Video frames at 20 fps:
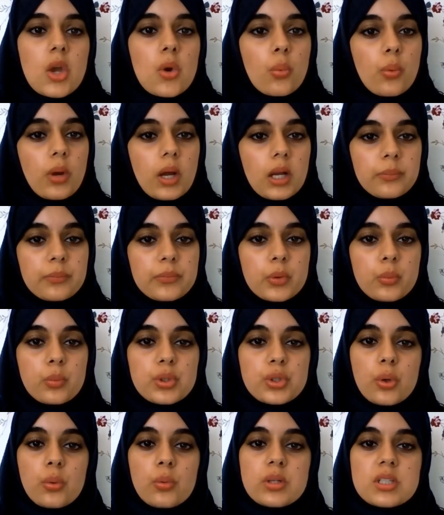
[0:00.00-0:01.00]
Well, we
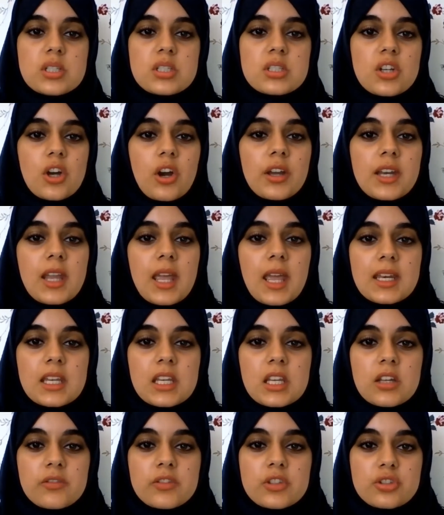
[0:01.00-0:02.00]
don't want to start in
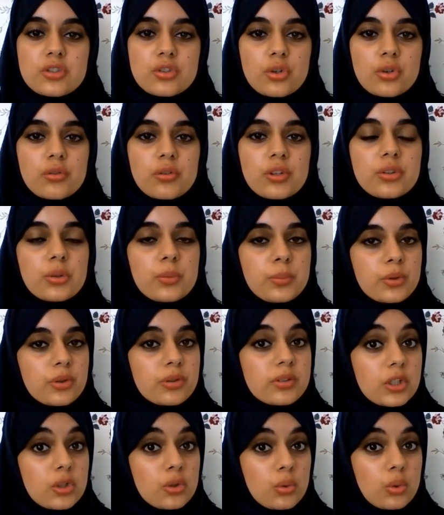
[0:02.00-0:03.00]
any of the stories or books
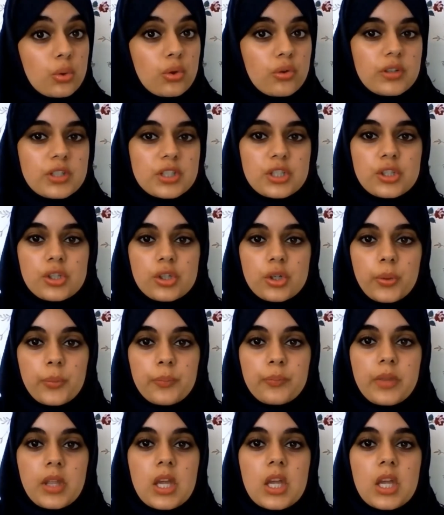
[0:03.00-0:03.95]
that you already know.